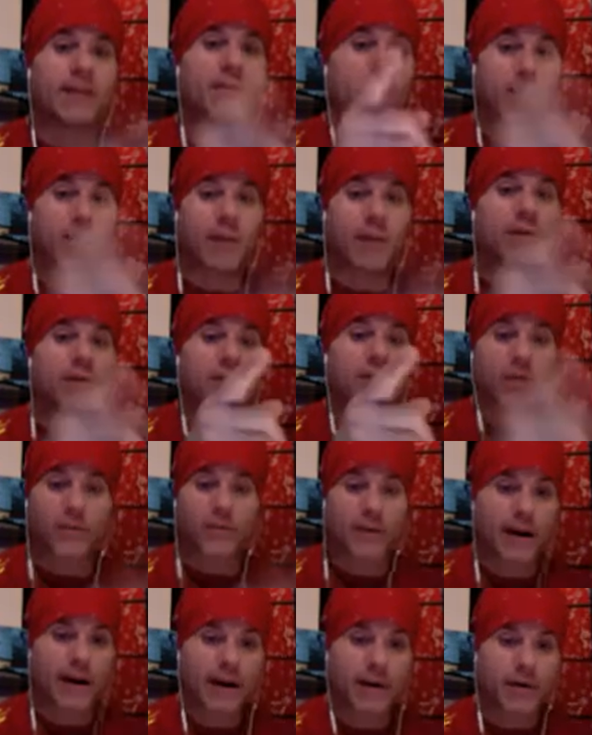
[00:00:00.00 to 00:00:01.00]
to be
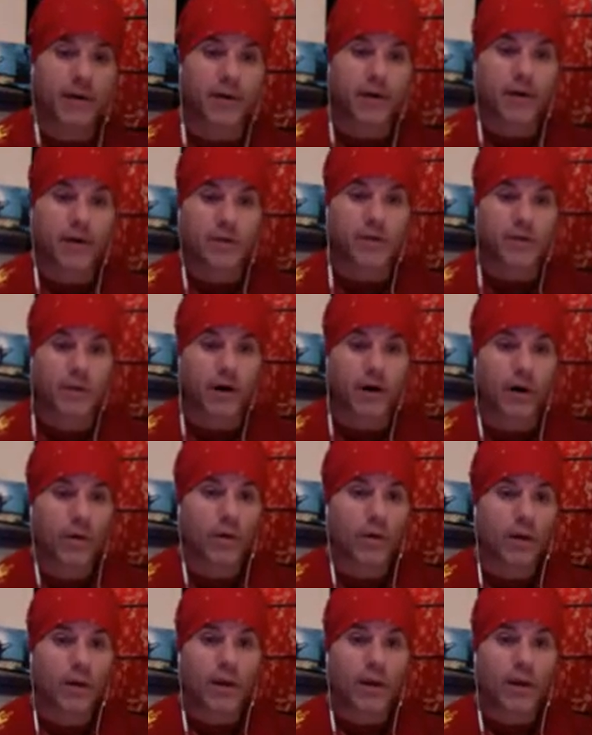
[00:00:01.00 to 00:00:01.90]
surrendering. So